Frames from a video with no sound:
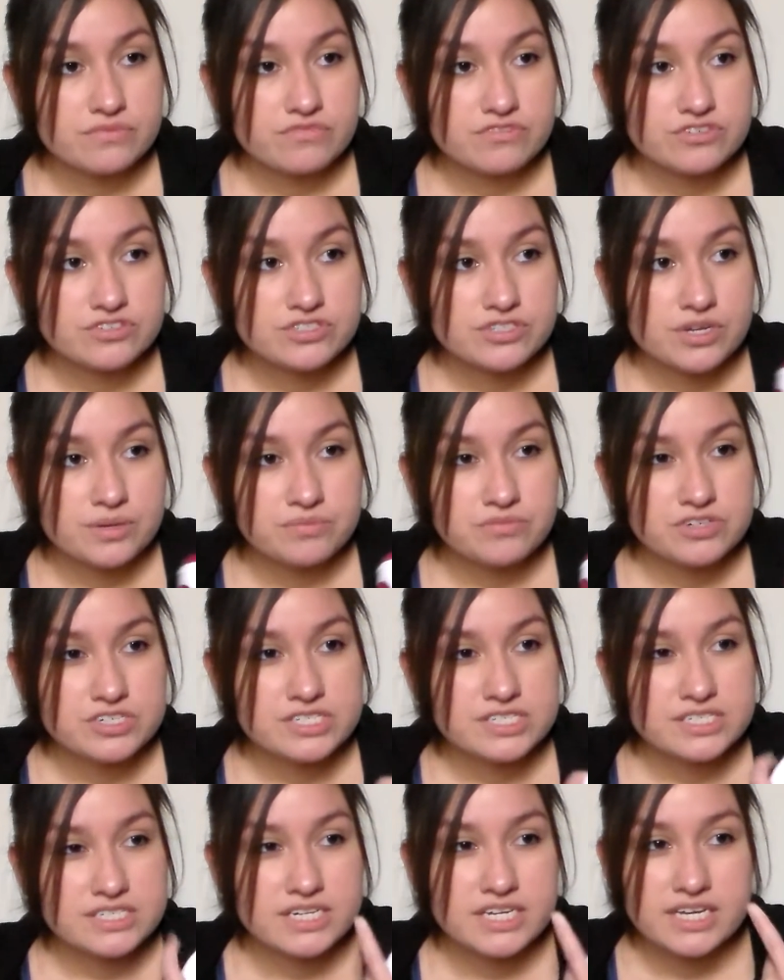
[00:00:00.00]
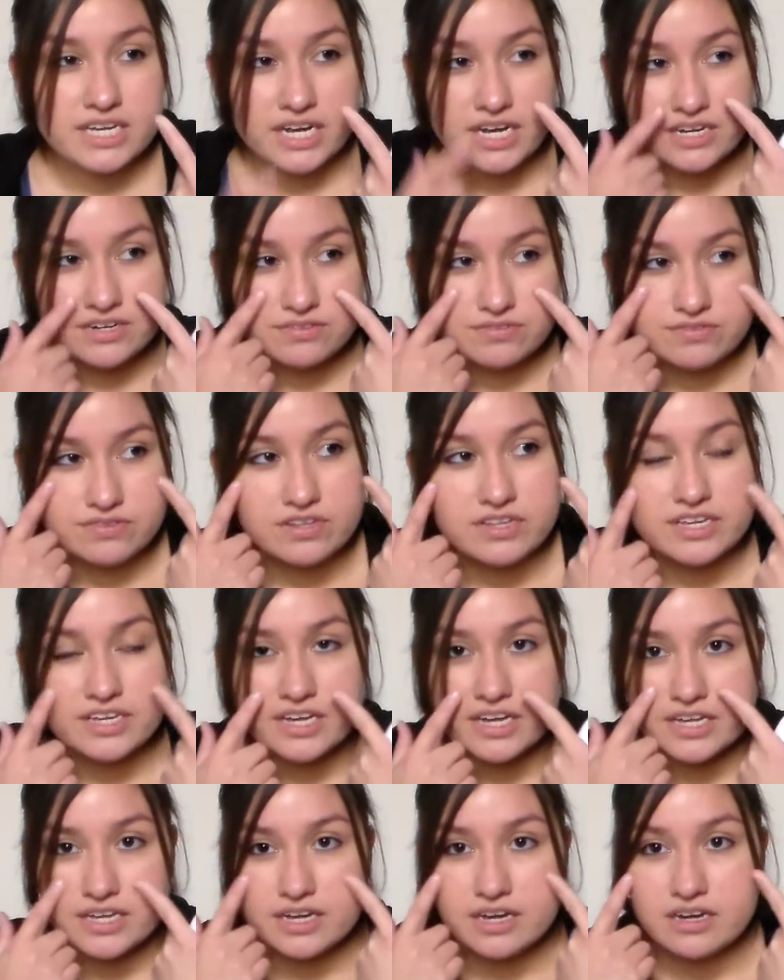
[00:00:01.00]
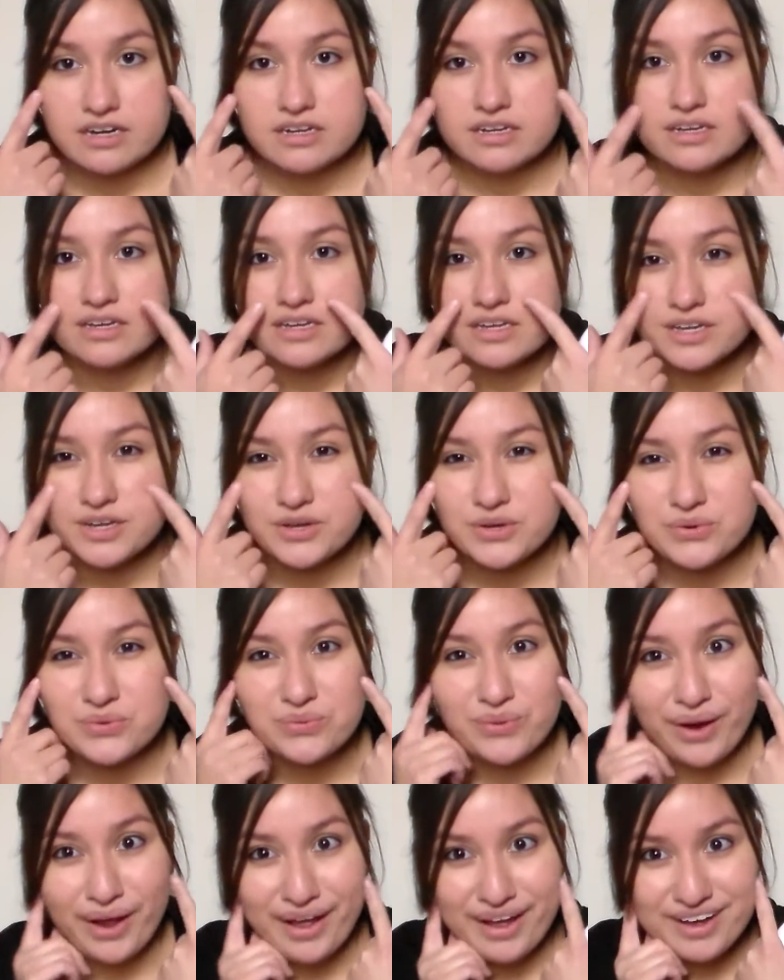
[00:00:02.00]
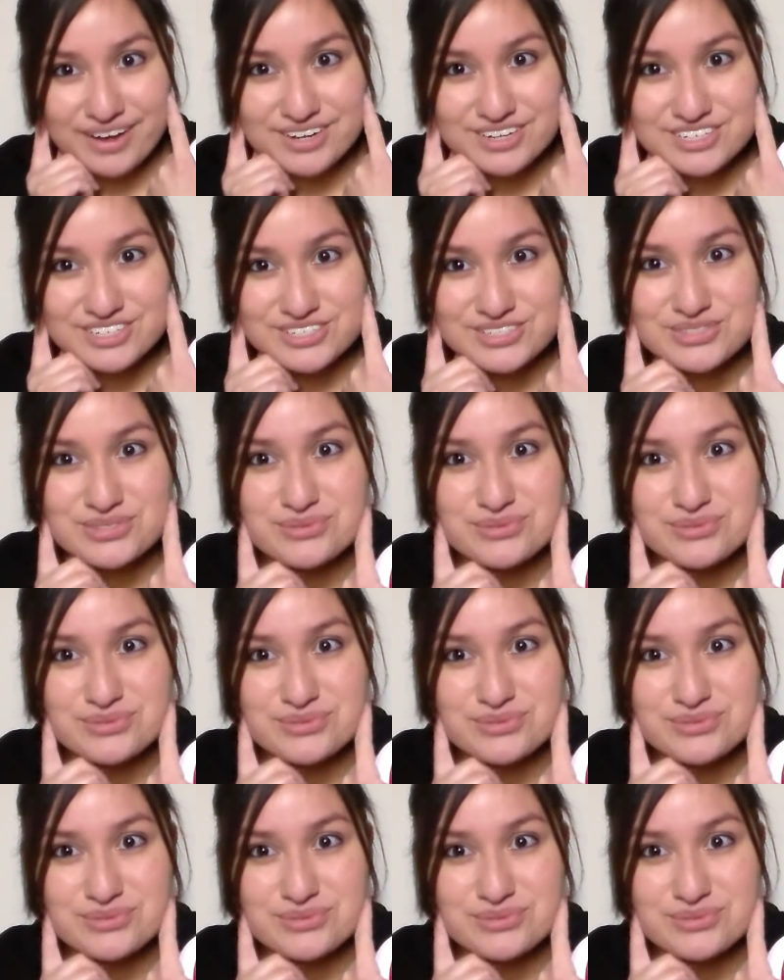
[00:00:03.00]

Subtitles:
for some reason I kind of felt like I got a rash.